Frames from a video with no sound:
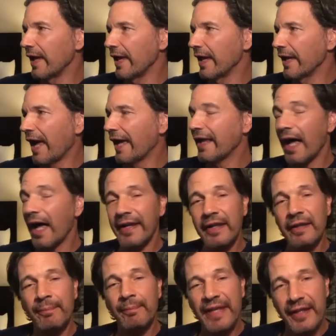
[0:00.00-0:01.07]
and I got
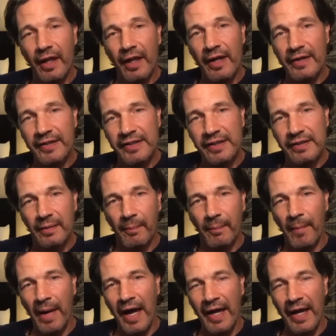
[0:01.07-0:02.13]
in because
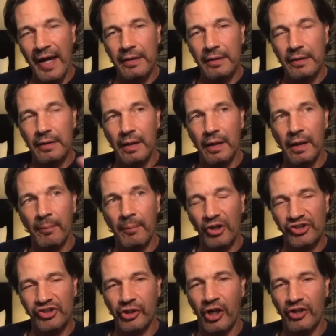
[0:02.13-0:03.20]
my
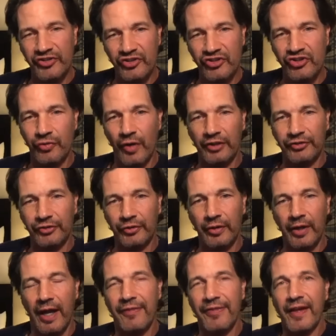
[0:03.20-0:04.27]
martial arts instructor
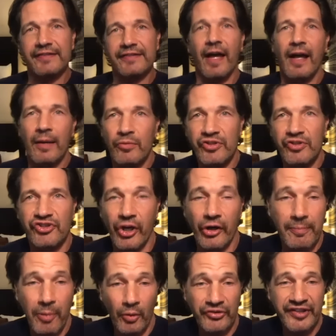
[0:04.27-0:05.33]
at that time was Jerry
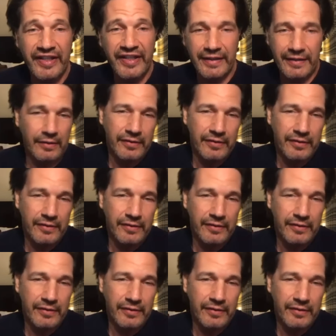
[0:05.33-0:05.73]
Poteet.